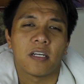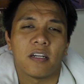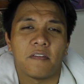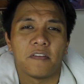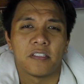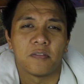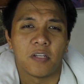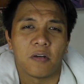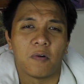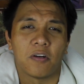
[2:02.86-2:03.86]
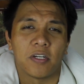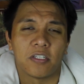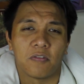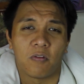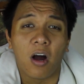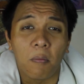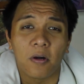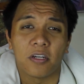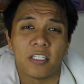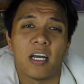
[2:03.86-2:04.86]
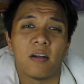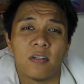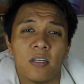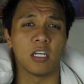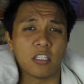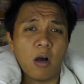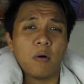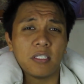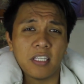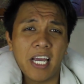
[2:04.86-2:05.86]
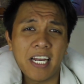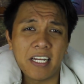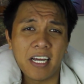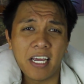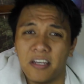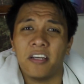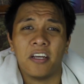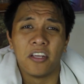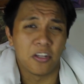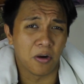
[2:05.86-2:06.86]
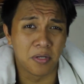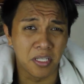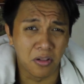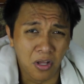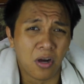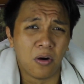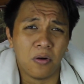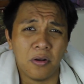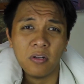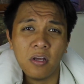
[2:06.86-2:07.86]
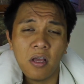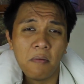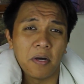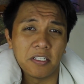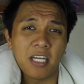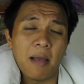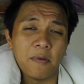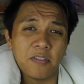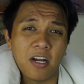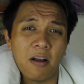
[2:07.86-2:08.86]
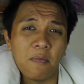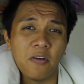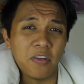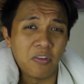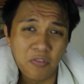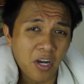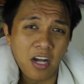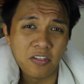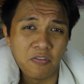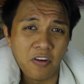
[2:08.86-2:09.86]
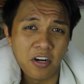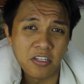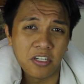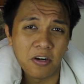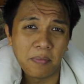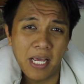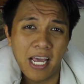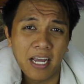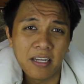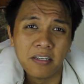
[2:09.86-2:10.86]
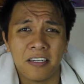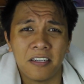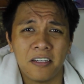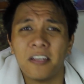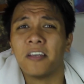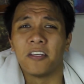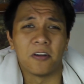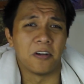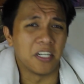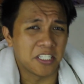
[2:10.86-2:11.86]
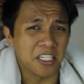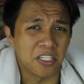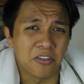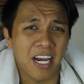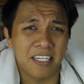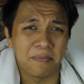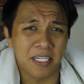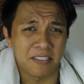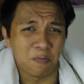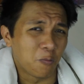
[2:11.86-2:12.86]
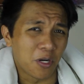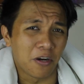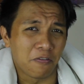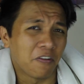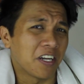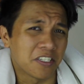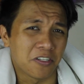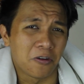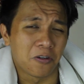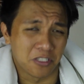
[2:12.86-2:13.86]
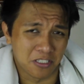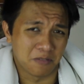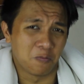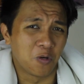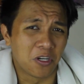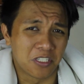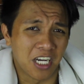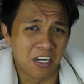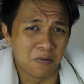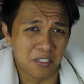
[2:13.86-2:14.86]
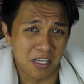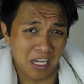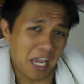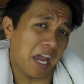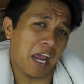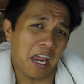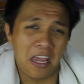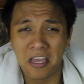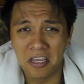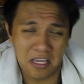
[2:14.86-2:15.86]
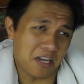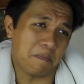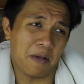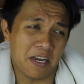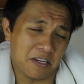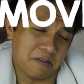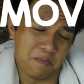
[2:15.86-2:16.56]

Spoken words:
on Netflix is like wandering to the wrong part of town. It's always late at night, you're always alone. By the time you start a movie, you've gone too far to turn back. You're initially attracted by some weird fetish of yours because some weird title was like, hey, independent